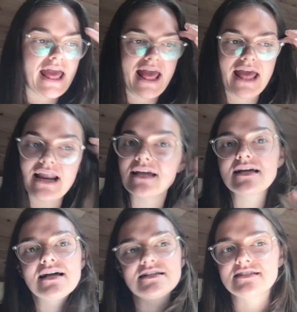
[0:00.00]
And
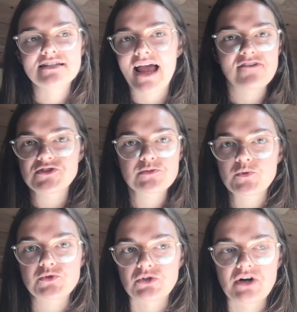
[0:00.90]
I didn't have any
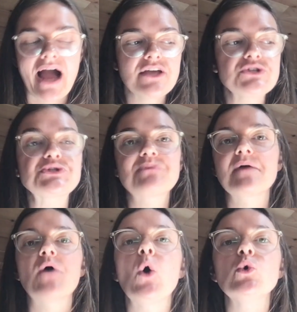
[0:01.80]
sponsor. I used
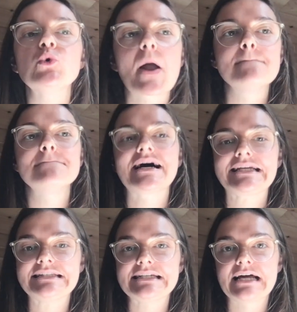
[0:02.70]
my own
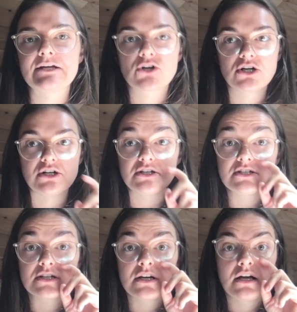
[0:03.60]
money that I
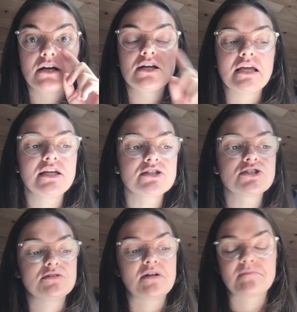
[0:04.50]
earned
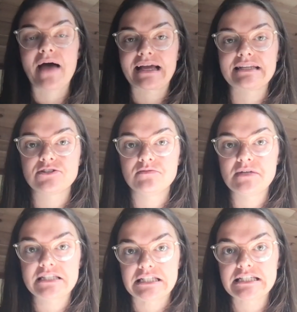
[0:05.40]
into the
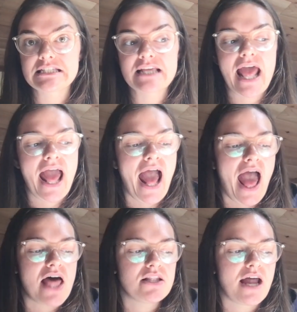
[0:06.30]
business,
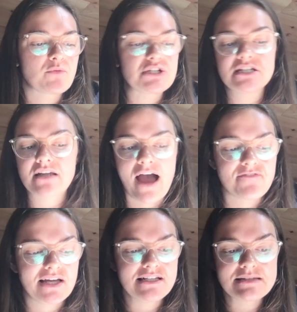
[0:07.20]
and we didn't have
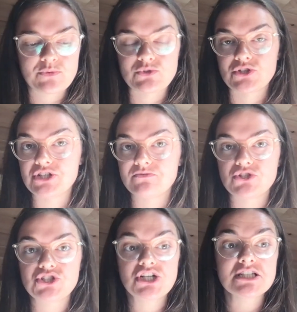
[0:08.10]
any sponsor. It was
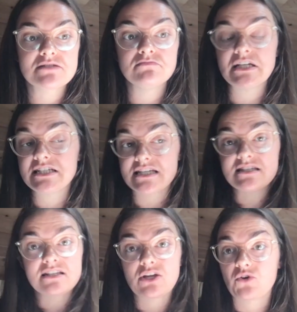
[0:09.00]
just me
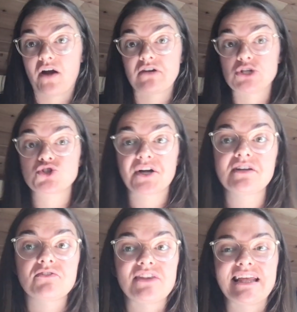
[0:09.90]
testing the ground and trying
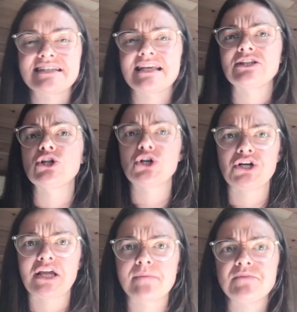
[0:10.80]
out things and
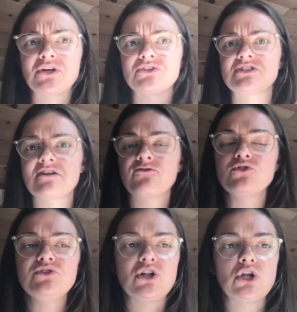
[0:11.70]
learning, because
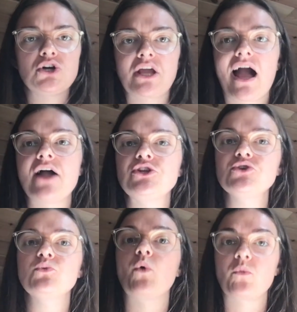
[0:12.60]
through the learning I
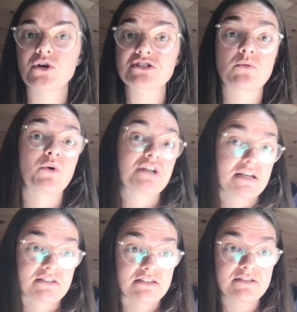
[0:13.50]
knew what works and what
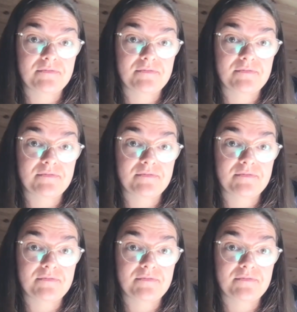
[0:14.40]
doesn't.